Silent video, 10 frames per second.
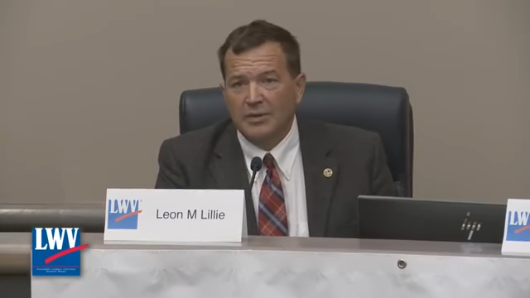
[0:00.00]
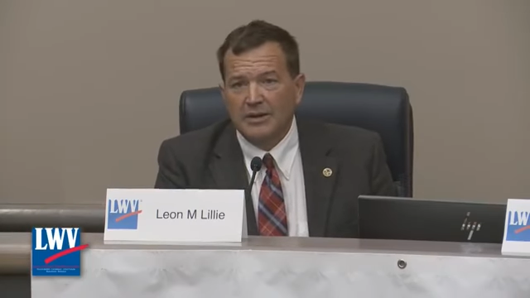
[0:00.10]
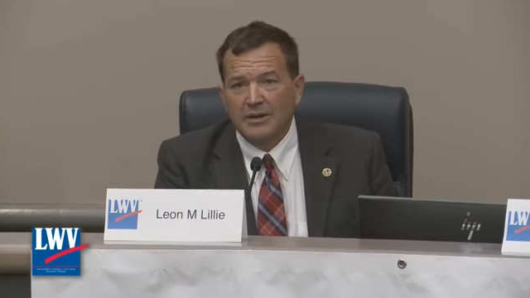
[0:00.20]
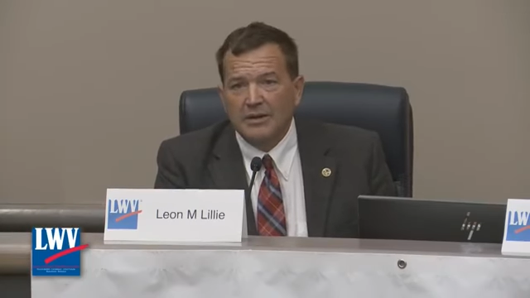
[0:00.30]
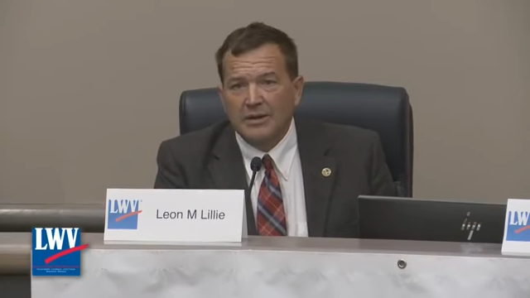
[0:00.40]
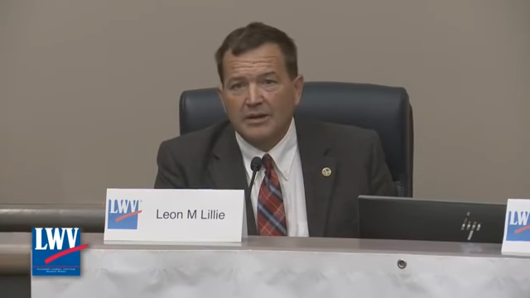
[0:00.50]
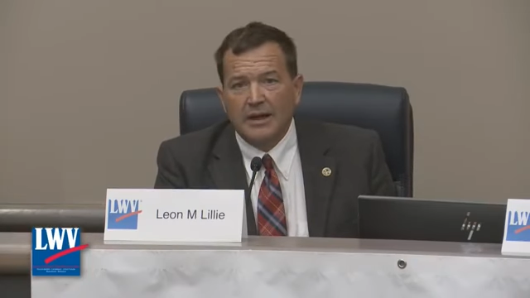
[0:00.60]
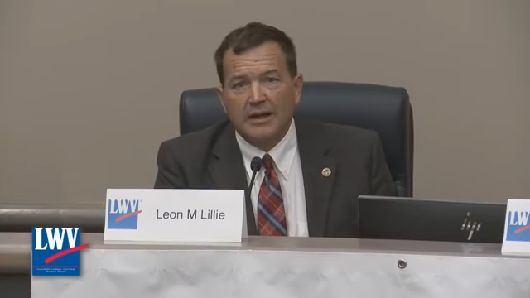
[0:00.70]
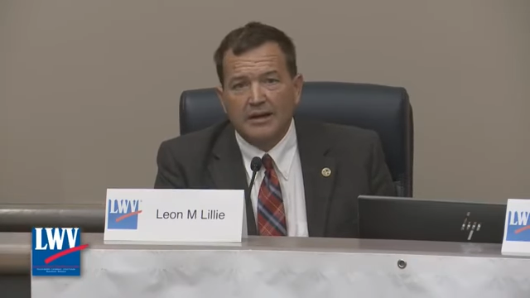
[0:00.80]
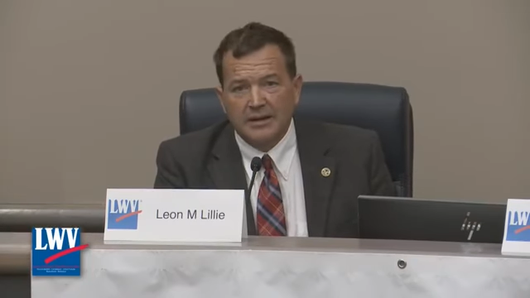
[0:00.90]
But a
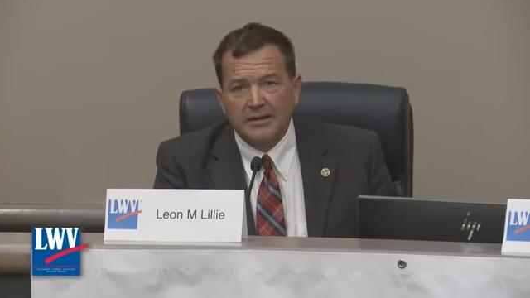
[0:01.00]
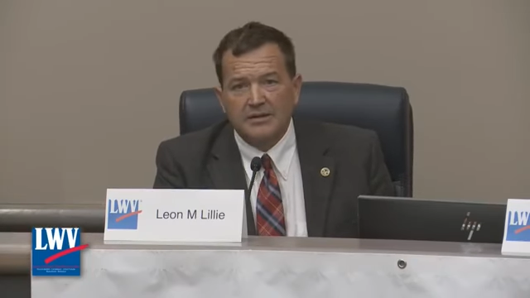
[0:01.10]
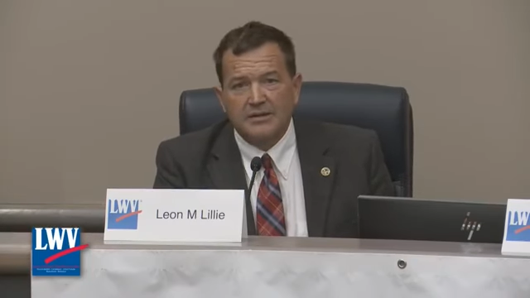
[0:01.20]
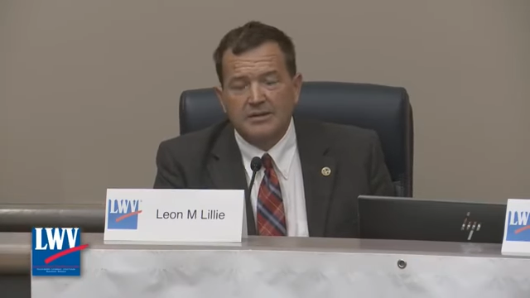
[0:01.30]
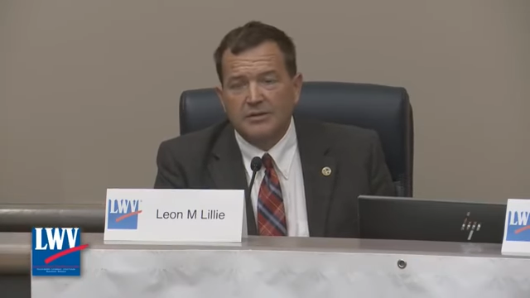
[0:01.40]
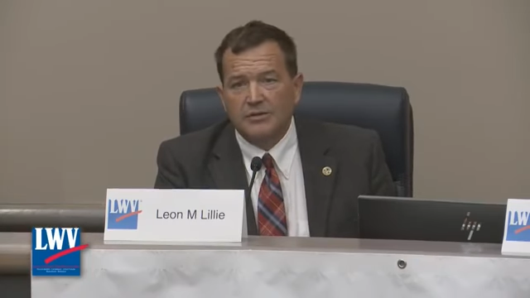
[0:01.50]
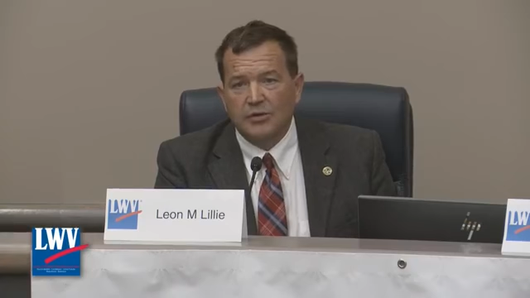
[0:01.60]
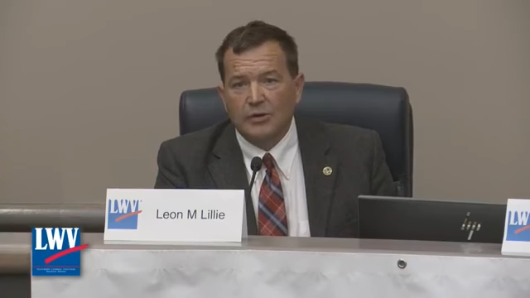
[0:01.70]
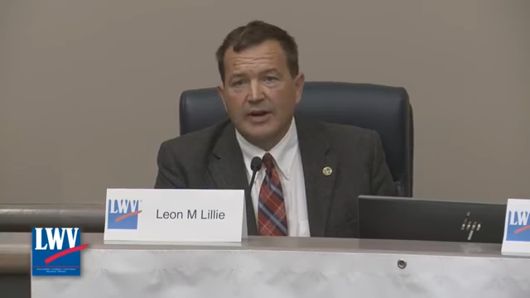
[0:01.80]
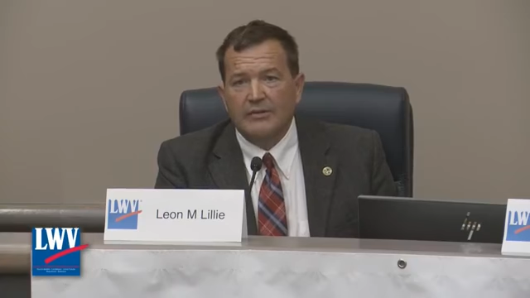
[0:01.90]
lot of kids, the
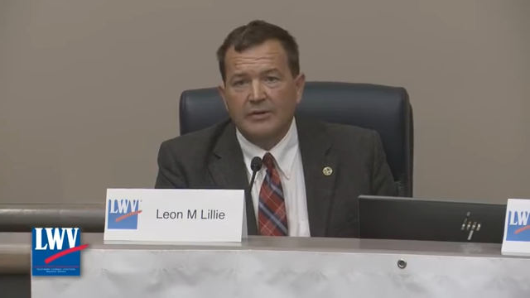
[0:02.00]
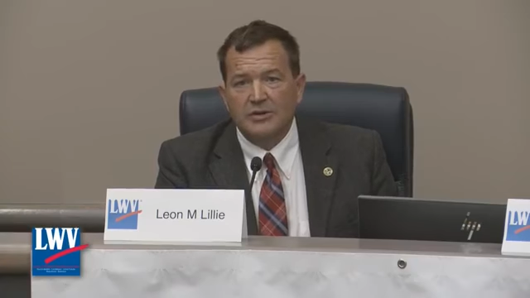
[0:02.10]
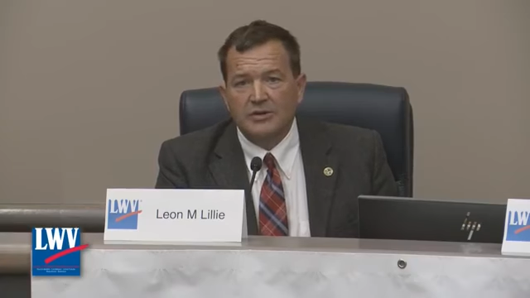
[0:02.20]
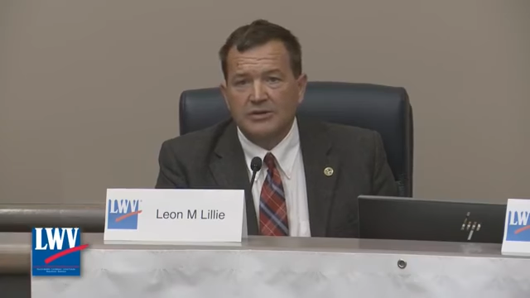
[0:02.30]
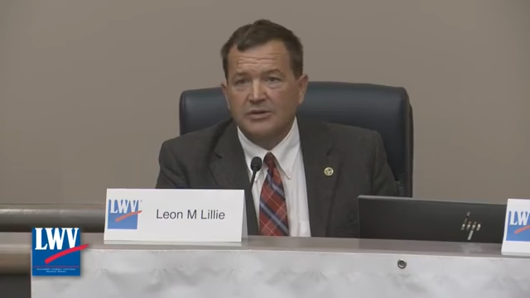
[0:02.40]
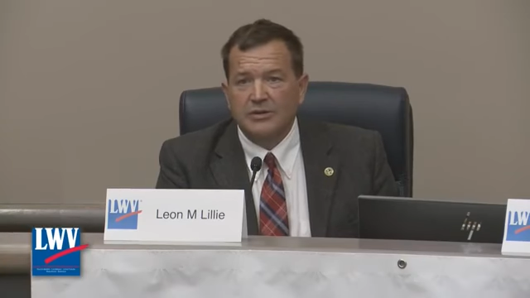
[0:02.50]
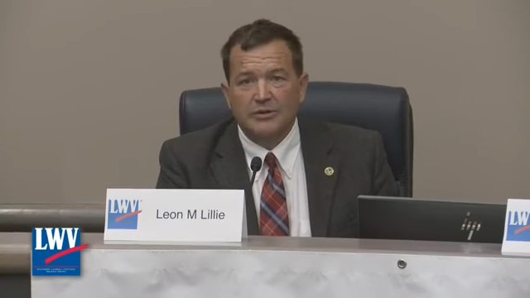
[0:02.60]
Joe average,